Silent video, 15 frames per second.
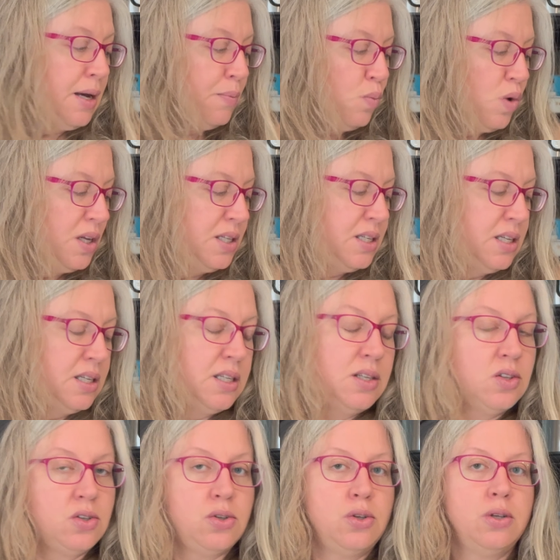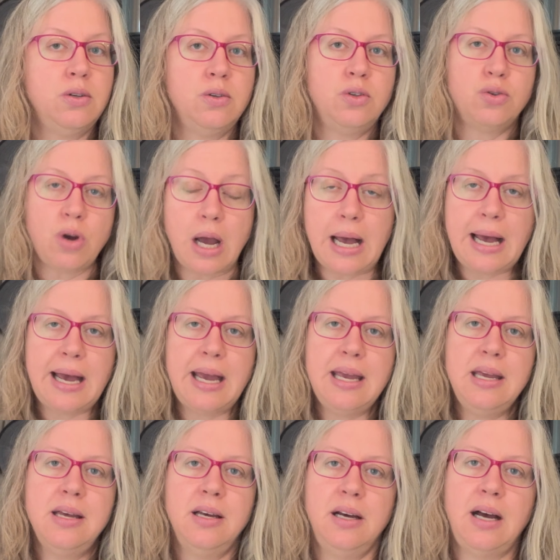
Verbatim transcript: Once this is dry,